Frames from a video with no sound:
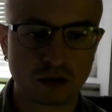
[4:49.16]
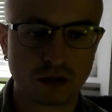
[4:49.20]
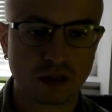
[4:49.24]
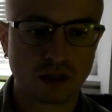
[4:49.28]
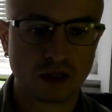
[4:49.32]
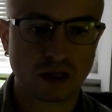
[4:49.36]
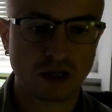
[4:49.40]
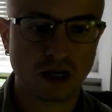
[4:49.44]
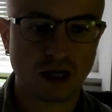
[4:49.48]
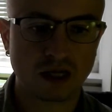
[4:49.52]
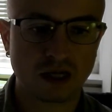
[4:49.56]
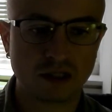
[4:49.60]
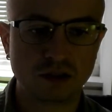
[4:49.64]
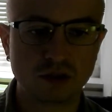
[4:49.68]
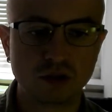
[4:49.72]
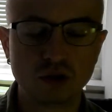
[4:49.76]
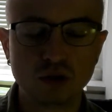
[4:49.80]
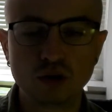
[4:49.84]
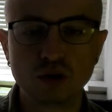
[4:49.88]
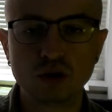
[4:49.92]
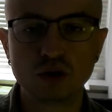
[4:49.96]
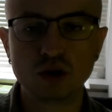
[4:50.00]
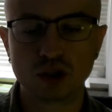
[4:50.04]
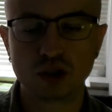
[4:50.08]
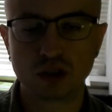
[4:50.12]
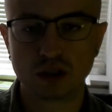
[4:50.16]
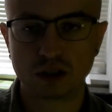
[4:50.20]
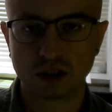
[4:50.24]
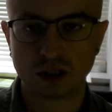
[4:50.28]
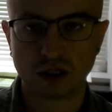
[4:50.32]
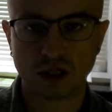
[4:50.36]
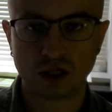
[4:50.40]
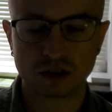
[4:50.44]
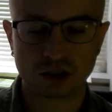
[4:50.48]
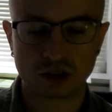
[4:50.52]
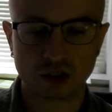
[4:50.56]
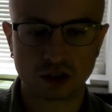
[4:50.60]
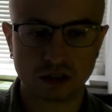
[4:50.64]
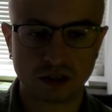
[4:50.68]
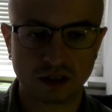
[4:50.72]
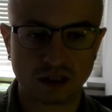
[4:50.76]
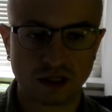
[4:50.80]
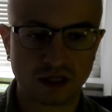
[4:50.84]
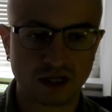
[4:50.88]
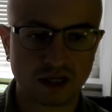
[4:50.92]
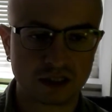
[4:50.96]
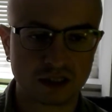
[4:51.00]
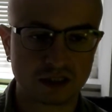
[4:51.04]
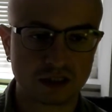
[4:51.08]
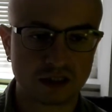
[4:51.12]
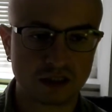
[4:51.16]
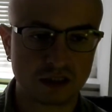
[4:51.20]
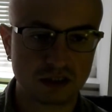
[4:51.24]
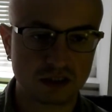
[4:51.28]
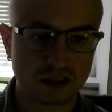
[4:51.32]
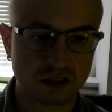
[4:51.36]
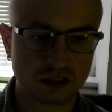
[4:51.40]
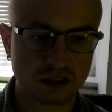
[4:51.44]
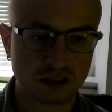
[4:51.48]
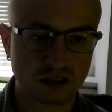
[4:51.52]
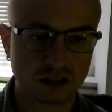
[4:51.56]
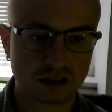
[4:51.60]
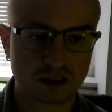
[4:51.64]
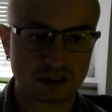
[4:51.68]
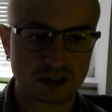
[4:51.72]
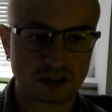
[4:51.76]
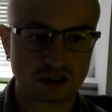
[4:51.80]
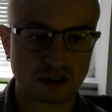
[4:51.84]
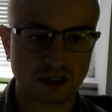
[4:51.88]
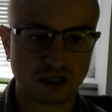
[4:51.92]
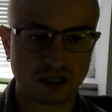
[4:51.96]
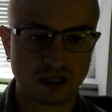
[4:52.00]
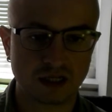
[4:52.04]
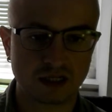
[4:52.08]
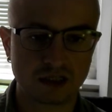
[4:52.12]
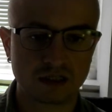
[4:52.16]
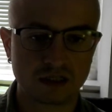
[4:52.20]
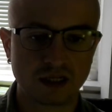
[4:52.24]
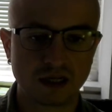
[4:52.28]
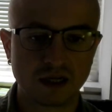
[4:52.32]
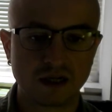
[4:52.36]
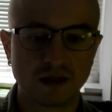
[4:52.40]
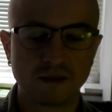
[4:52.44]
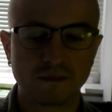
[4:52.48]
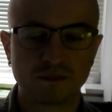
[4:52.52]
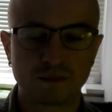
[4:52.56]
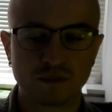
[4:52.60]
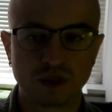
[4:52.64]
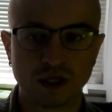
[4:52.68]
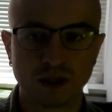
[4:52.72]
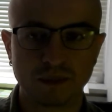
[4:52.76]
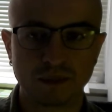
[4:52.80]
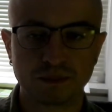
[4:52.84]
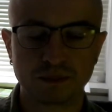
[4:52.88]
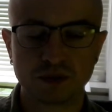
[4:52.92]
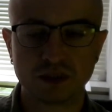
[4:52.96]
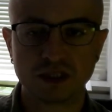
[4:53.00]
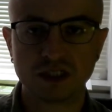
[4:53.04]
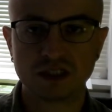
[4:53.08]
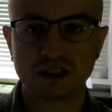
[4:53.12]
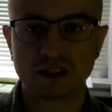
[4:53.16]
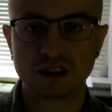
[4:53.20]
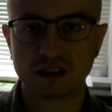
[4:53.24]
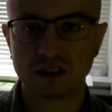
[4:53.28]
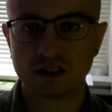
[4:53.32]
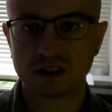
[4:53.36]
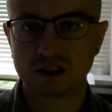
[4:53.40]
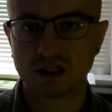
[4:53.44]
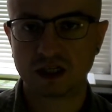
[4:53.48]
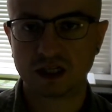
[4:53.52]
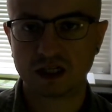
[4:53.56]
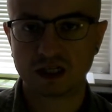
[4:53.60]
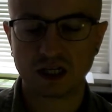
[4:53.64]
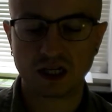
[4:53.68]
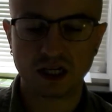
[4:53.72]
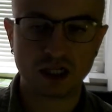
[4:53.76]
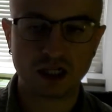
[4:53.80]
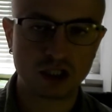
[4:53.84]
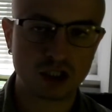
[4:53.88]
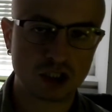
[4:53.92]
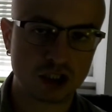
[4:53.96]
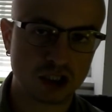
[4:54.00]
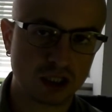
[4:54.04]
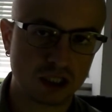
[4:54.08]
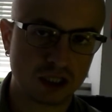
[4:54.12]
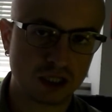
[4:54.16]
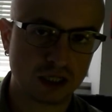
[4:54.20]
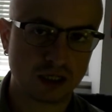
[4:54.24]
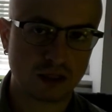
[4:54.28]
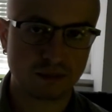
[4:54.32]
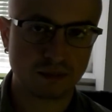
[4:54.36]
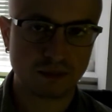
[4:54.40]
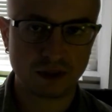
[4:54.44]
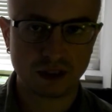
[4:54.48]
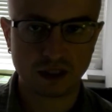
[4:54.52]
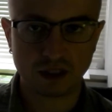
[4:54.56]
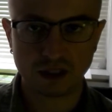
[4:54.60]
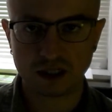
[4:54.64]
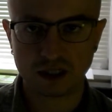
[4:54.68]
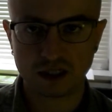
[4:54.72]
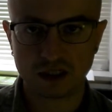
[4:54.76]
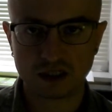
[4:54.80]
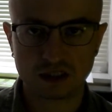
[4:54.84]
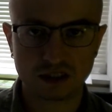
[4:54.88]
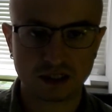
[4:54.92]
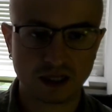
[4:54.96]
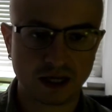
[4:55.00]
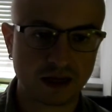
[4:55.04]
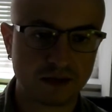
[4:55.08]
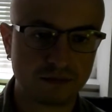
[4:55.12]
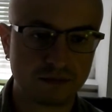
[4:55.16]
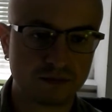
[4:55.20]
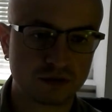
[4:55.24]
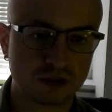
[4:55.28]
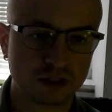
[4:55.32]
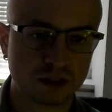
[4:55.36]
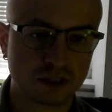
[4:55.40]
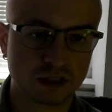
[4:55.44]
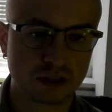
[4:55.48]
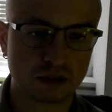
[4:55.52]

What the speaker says: unusual cultural characteristics, and places like Asia, Middle East, Africa